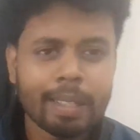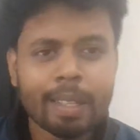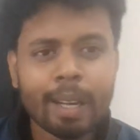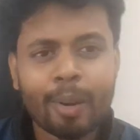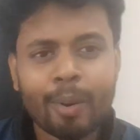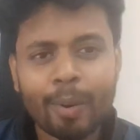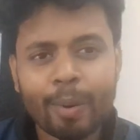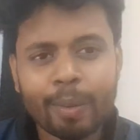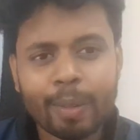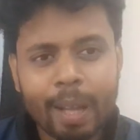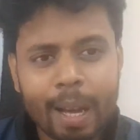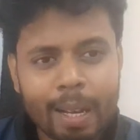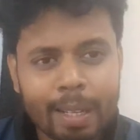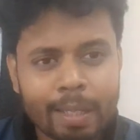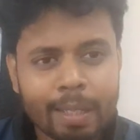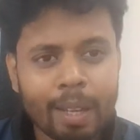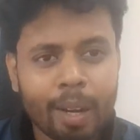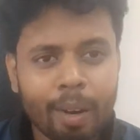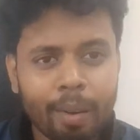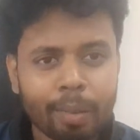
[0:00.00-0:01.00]
they
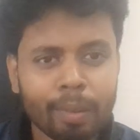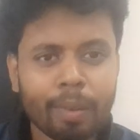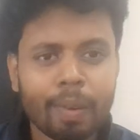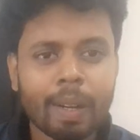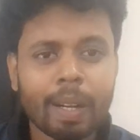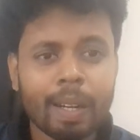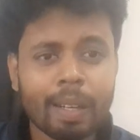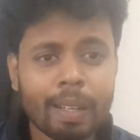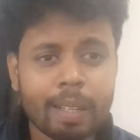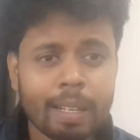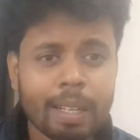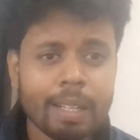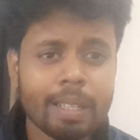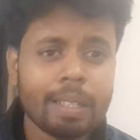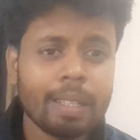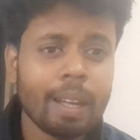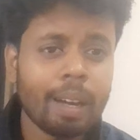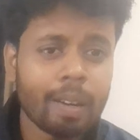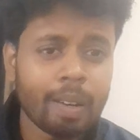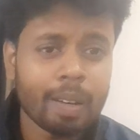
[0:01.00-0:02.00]
colonized the common
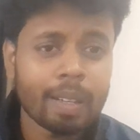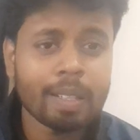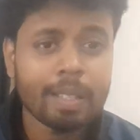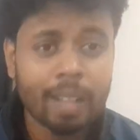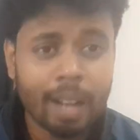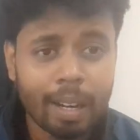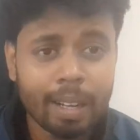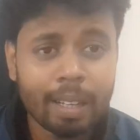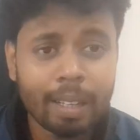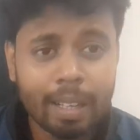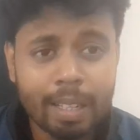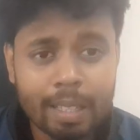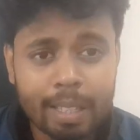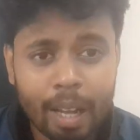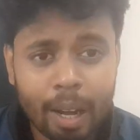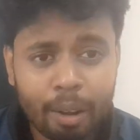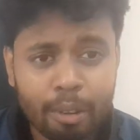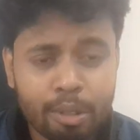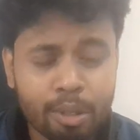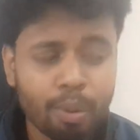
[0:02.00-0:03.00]
countries, they understand English language.